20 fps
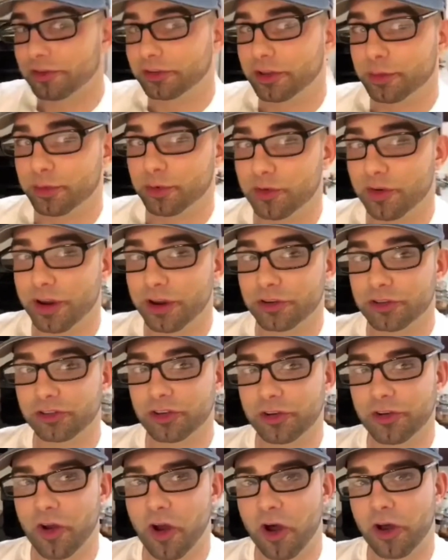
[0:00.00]
for
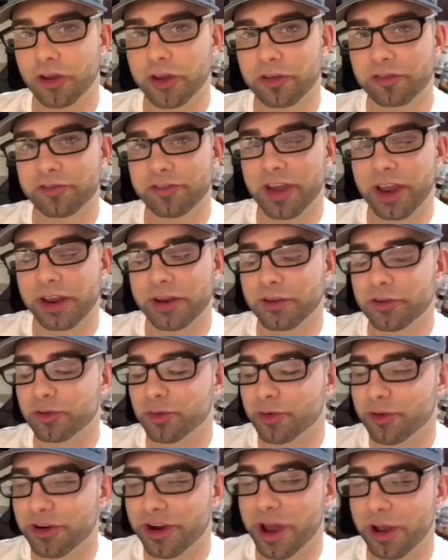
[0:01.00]
Liberation. All your fighters
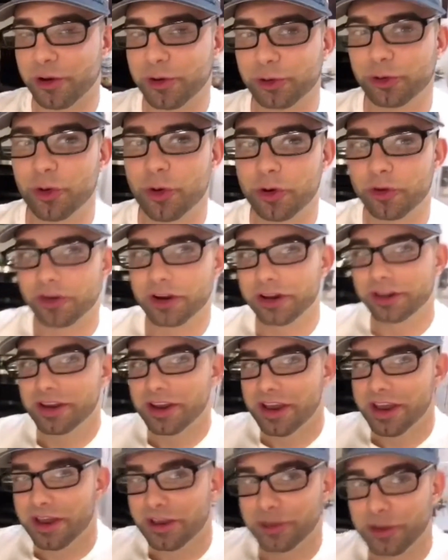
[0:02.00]
were in our glory.
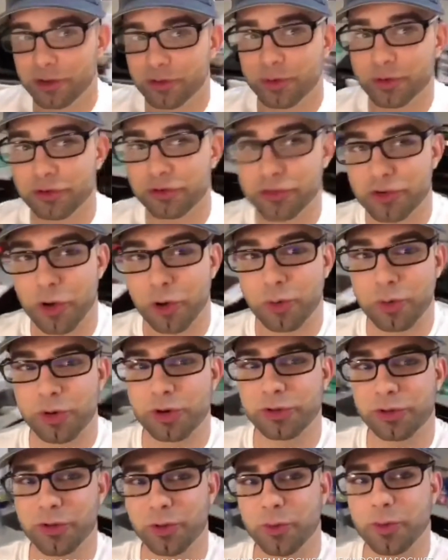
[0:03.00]
This was so
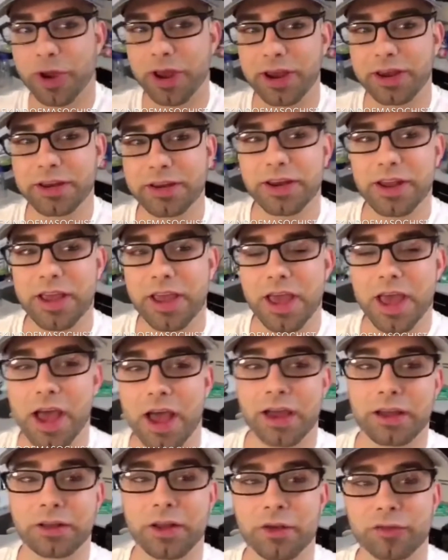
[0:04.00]
worth the wait.
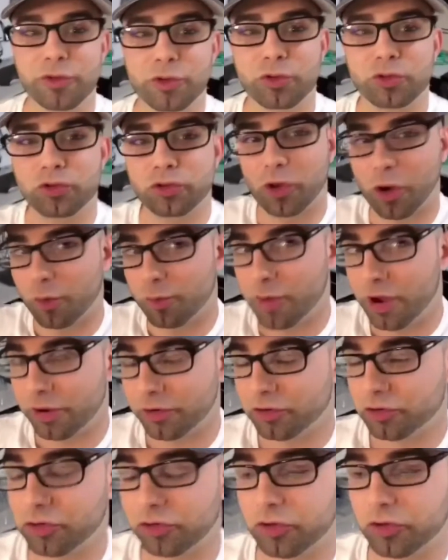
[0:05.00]
I love you so
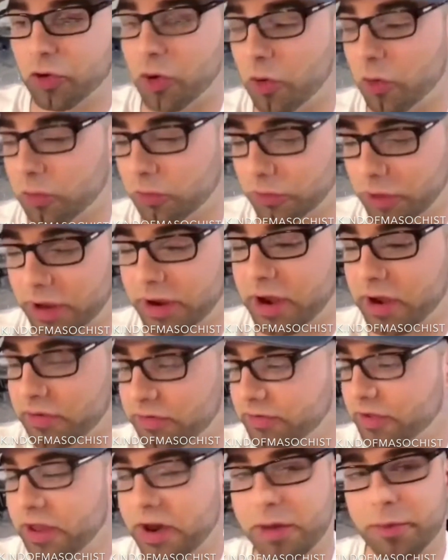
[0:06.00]
much. You know, like I
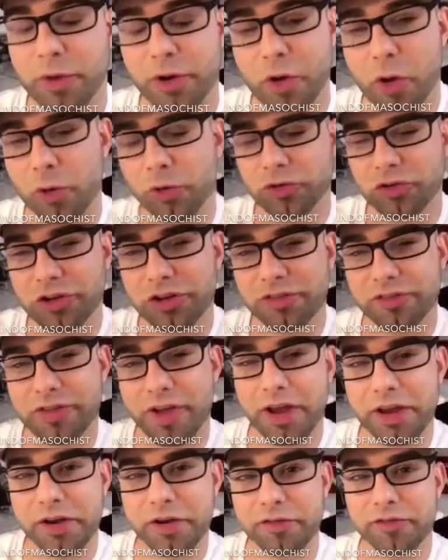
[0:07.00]
said, I'm an OG
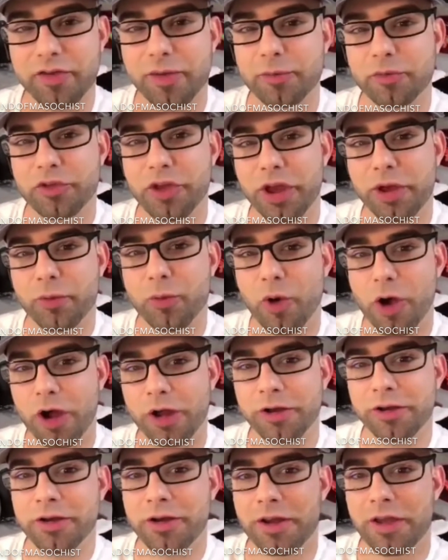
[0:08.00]
fighter from day
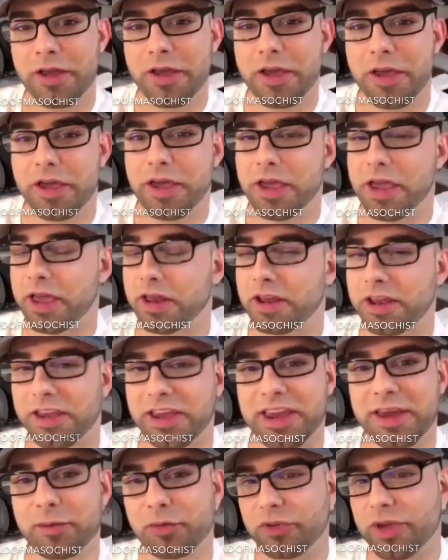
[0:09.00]
one and it
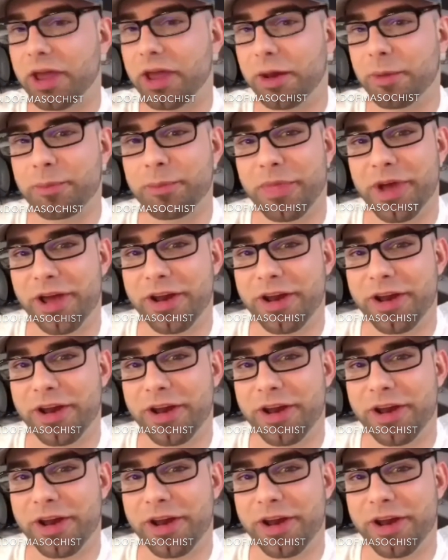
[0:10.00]
keeps getting